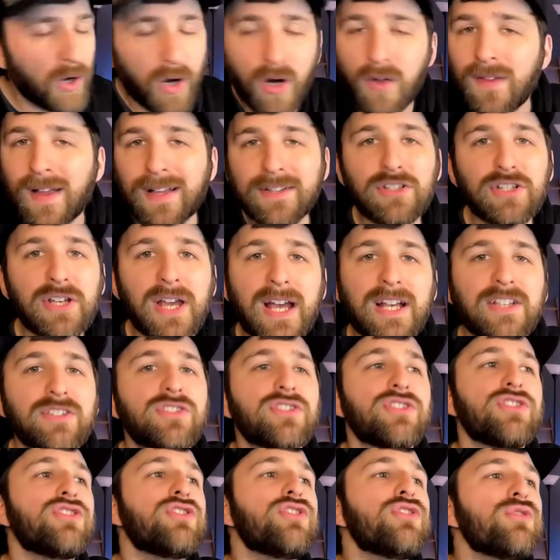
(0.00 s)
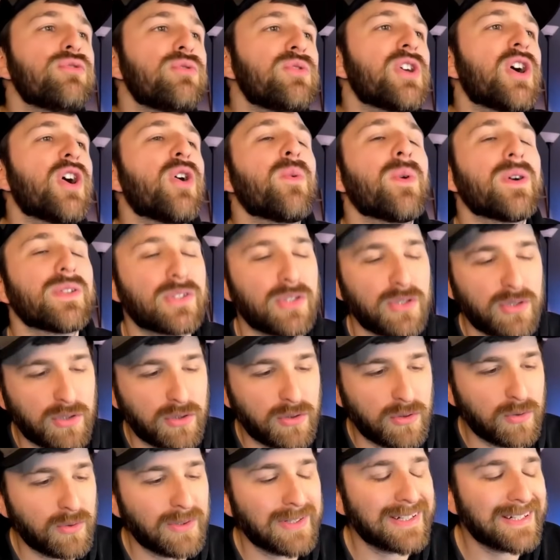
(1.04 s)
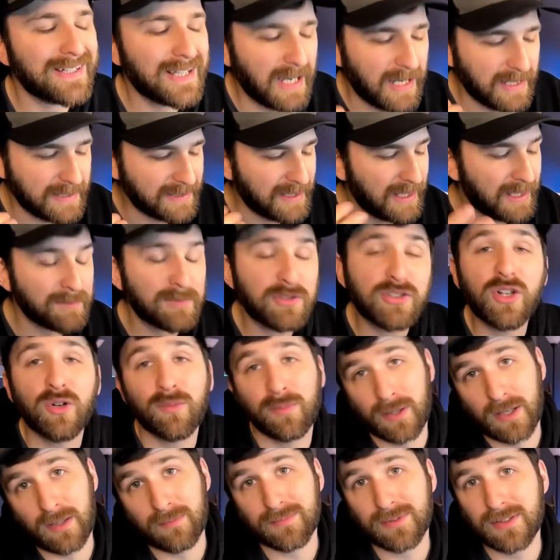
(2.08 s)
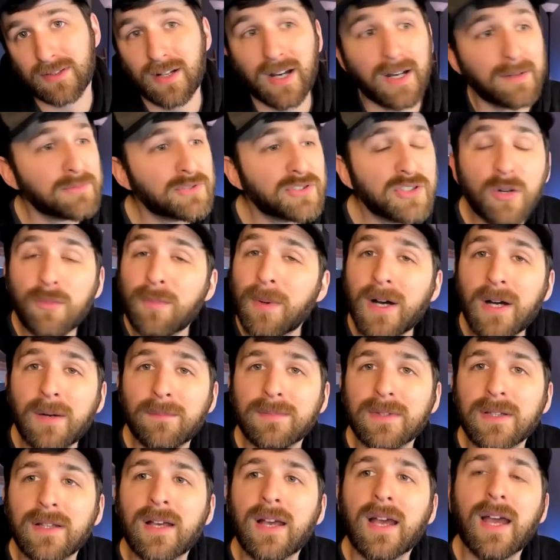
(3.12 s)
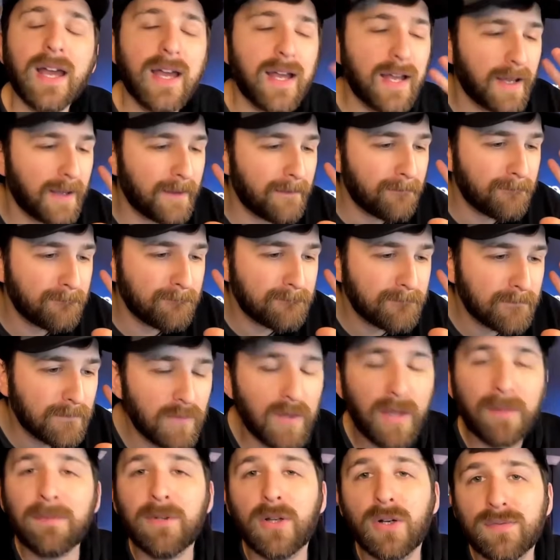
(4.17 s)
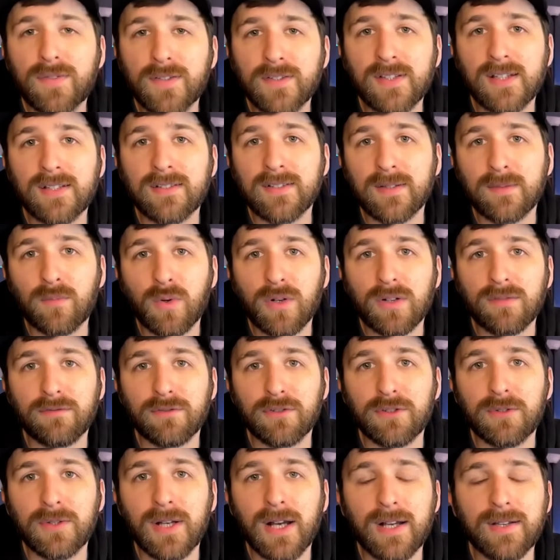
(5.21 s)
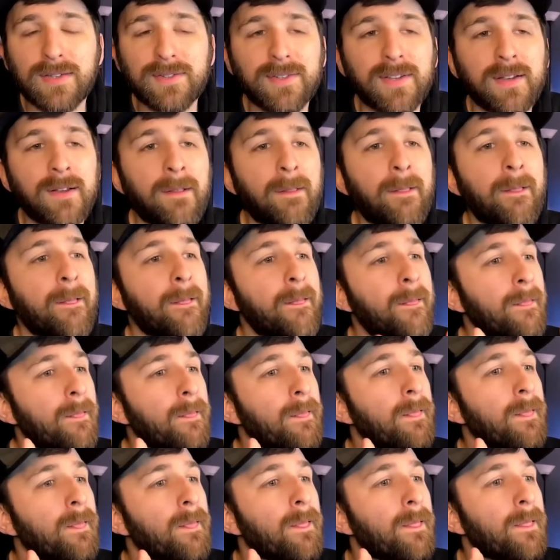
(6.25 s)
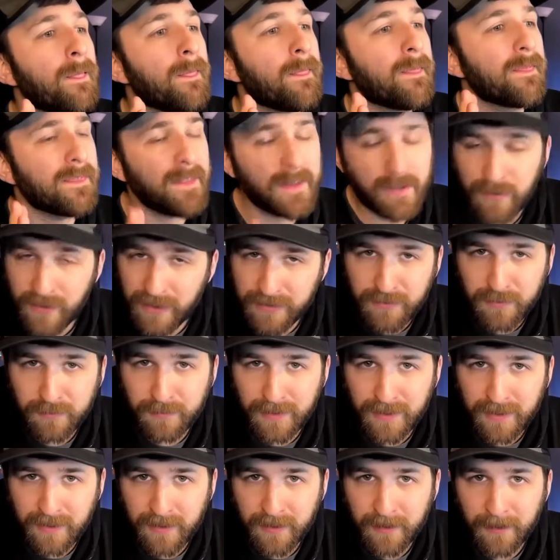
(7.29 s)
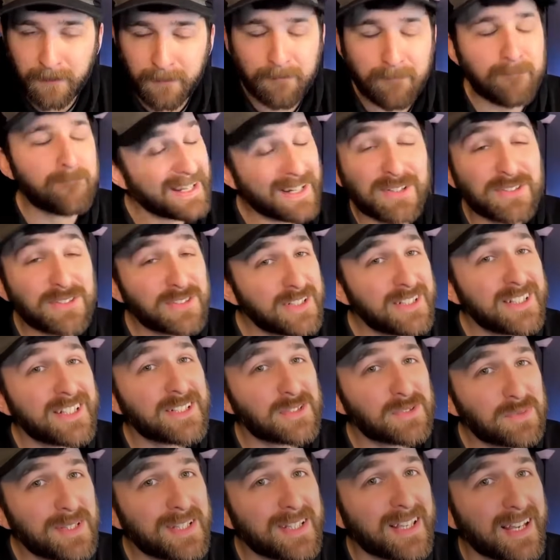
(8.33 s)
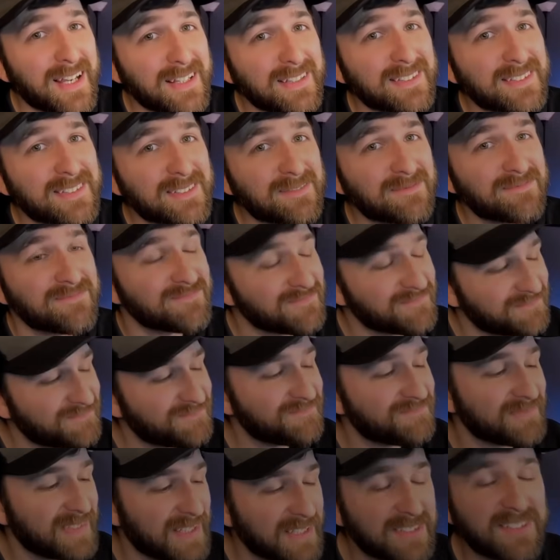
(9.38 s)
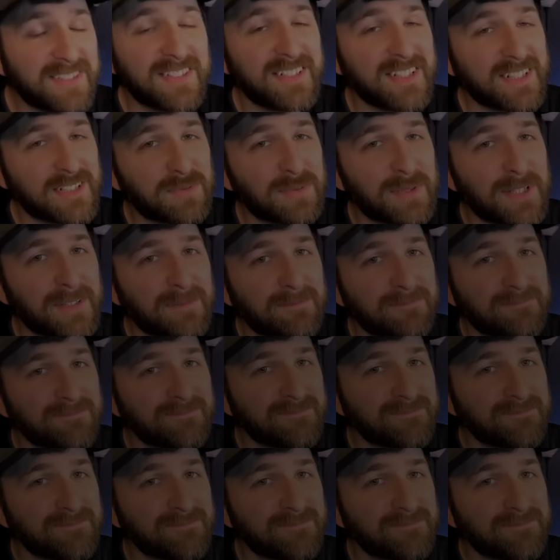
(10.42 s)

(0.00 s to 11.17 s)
all that jazz. You know what to do. Guys, I'm so pumped. I'm so pumped. Let me know if this ends up working for you guys. Thank you guys for being here, and I'll see you next week, guys. I'll see you next week.